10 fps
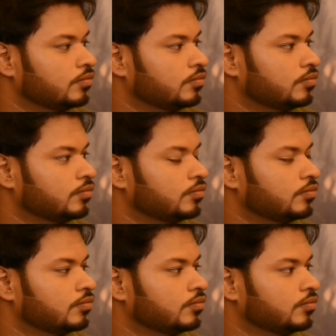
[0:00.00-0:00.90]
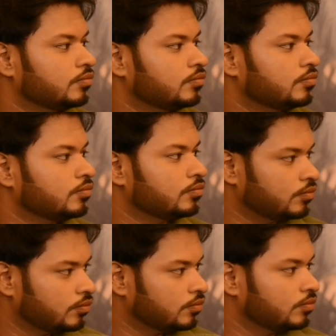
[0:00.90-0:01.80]

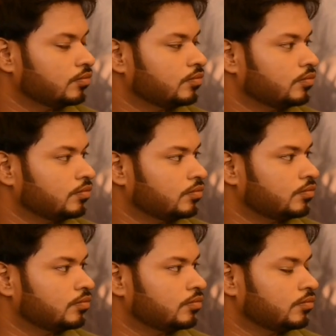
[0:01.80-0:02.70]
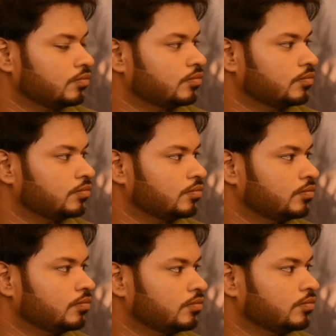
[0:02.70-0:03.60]

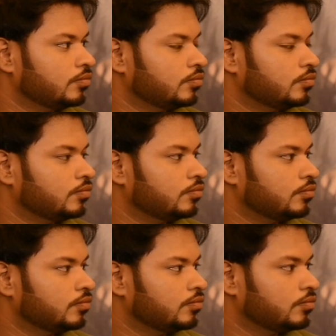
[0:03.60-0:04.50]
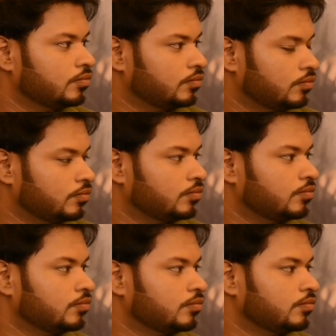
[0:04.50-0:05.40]

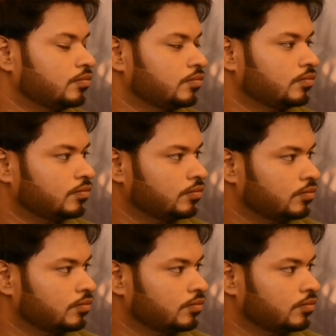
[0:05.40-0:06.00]
(not speaking)